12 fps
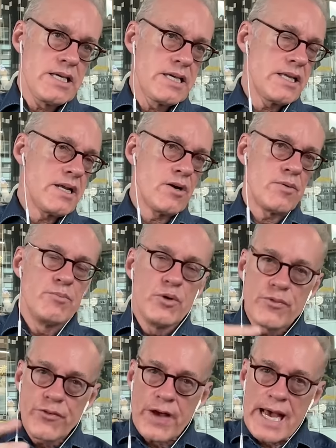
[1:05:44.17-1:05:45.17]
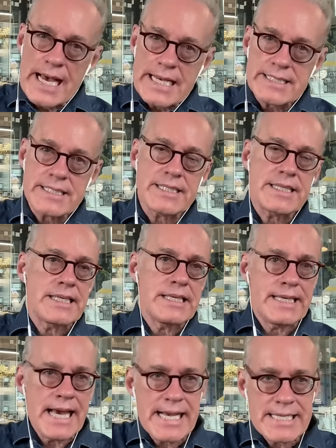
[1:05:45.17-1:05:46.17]
You know, move fast,
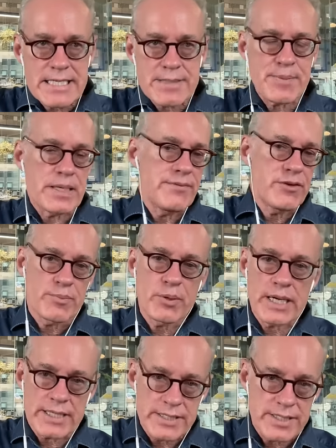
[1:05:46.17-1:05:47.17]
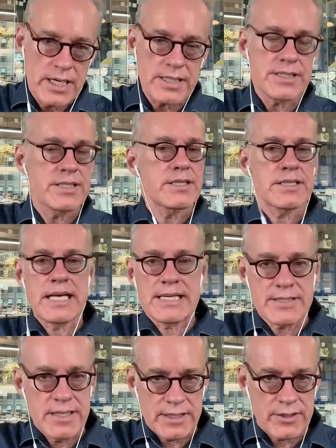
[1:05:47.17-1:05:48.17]
yes, but if your product sucks,
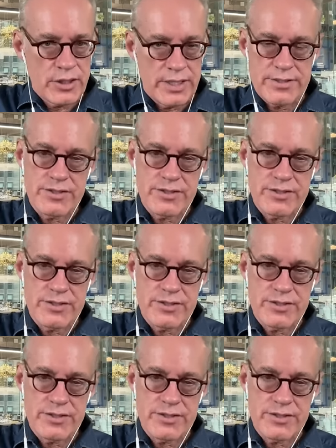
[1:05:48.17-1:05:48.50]
that's not good.